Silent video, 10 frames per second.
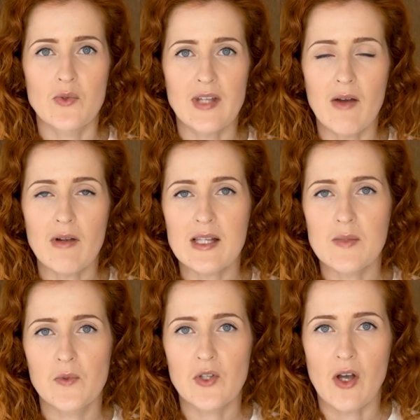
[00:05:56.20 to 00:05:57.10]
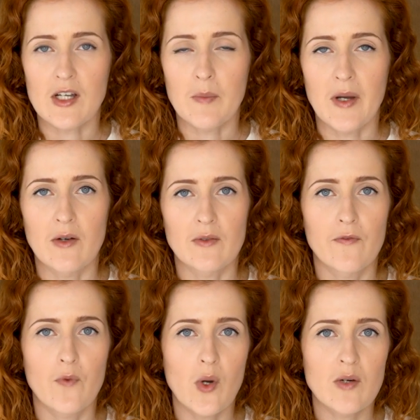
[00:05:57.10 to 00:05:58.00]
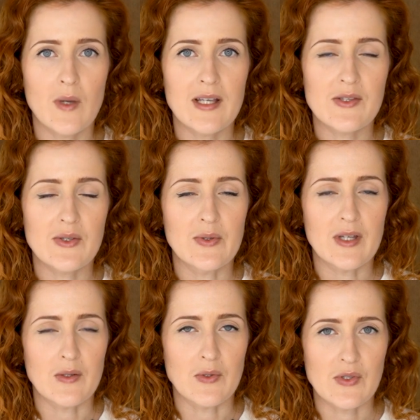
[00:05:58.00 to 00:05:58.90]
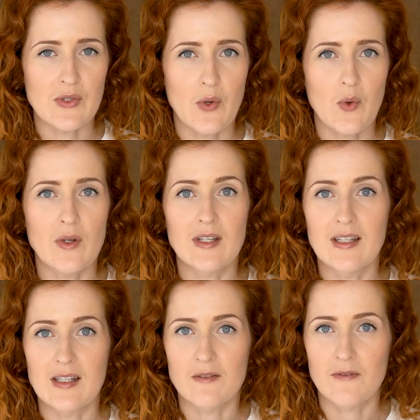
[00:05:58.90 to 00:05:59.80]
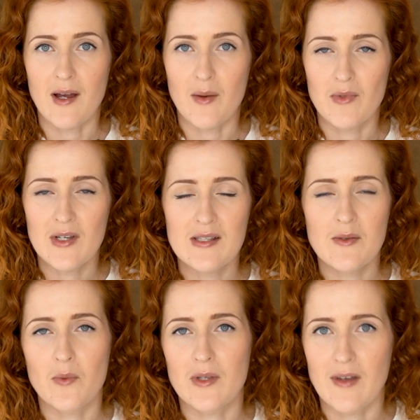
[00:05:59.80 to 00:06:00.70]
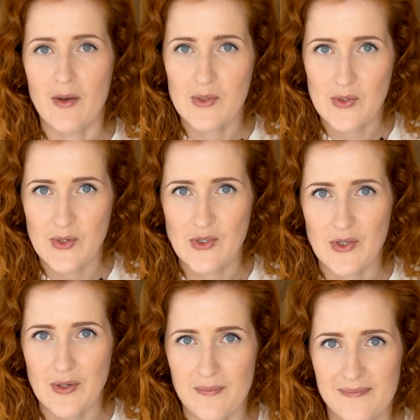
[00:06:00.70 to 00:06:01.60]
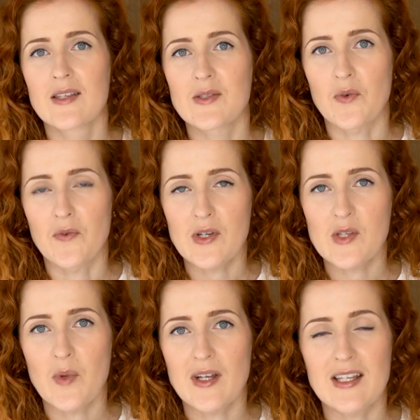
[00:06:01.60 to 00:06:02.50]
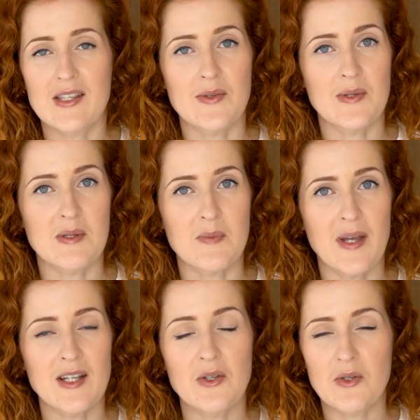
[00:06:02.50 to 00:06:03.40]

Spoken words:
now let's talk about 4 ways you can sew knit fabrics without serger. So first one is to inspect your